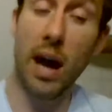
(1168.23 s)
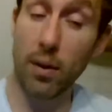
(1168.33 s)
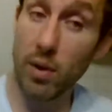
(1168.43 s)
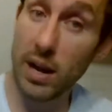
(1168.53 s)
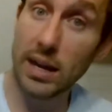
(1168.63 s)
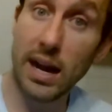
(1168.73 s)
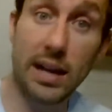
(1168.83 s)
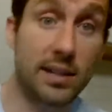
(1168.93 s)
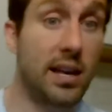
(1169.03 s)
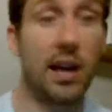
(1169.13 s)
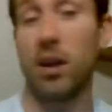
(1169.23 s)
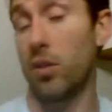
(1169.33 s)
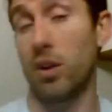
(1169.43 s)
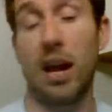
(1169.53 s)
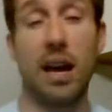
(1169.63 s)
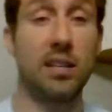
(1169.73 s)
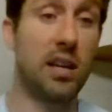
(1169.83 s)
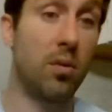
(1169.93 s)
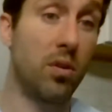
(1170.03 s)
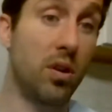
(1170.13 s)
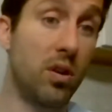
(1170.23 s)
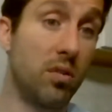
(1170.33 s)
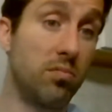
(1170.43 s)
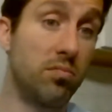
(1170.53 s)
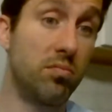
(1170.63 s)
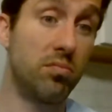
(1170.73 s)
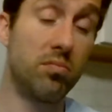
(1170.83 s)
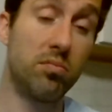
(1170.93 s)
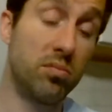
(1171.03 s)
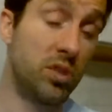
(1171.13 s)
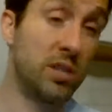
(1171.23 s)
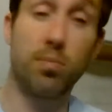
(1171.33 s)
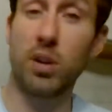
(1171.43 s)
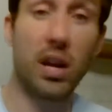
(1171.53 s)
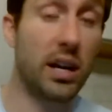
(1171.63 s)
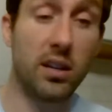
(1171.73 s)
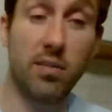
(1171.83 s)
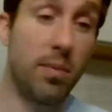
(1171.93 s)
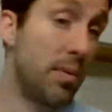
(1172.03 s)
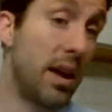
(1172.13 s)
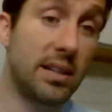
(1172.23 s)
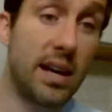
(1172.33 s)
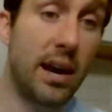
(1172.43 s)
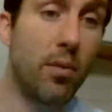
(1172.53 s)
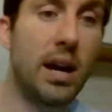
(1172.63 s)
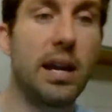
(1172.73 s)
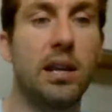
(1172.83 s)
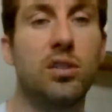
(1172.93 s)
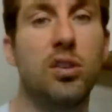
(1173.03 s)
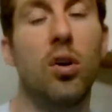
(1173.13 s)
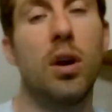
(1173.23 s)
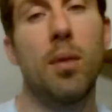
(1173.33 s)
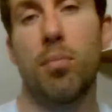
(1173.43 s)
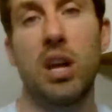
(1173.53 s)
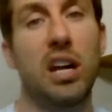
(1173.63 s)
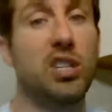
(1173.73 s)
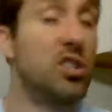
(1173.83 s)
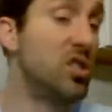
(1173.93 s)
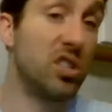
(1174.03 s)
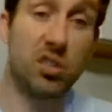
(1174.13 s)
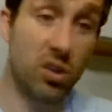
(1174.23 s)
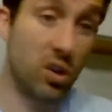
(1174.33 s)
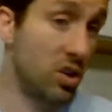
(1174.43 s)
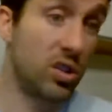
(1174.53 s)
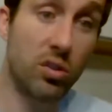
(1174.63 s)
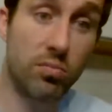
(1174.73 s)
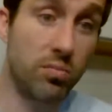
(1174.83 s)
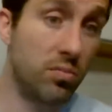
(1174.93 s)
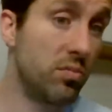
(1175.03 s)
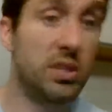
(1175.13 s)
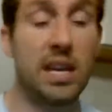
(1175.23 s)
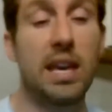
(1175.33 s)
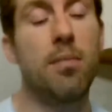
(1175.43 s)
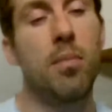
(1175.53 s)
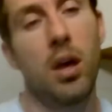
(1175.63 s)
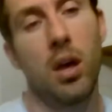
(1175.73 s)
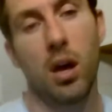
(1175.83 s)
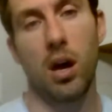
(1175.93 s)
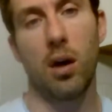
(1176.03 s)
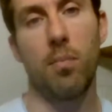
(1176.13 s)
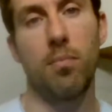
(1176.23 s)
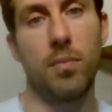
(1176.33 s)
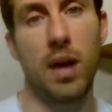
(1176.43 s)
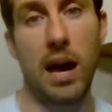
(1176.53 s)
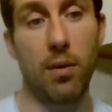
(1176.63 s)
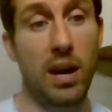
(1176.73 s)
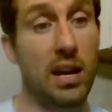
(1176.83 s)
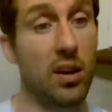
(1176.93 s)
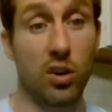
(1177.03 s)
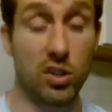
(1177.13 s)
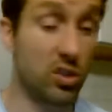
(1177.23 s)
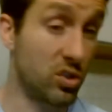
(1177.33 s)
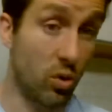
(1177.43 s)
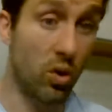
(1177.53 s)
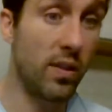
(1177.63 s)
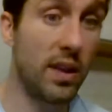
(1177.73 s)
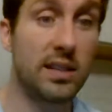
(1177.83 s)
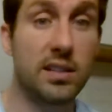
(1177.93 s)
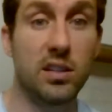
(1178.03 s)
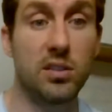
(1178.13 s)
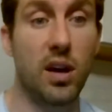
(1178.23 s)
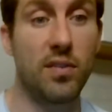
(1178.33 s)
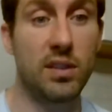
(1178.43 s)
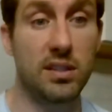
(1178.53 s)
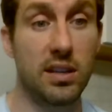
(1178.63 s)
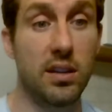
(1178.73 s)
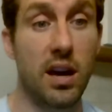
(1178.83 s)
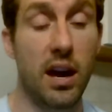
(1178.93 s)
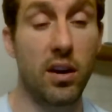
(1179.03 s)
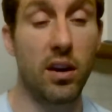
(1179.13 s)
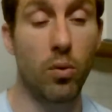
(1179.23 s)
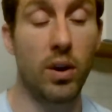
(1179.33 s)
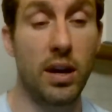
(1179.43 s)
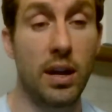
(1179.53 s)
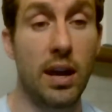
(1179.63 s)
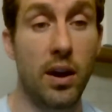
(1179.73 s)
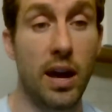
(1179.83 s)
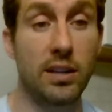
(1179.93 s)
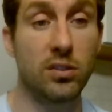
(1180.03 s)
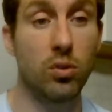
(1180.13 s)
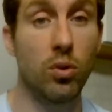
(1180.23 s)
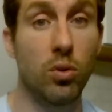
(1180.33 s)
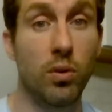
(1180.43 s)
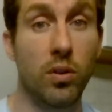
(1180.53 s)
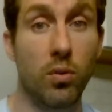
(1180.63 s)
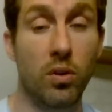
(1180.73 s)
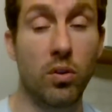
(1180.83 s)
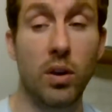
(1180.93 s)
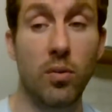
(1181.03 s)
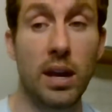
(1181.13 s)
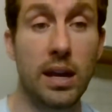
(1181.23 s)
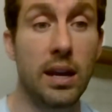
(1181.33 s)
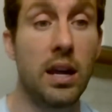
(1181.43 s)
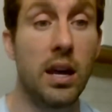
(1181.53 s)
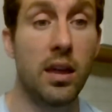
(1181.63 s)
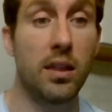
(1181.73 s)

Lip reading: other guys that were just productive, maybe not as high-rated. So production just hurts your team. High-rated hurts your score in this because obviously the higher the rating out of high school with your recruiting ranking,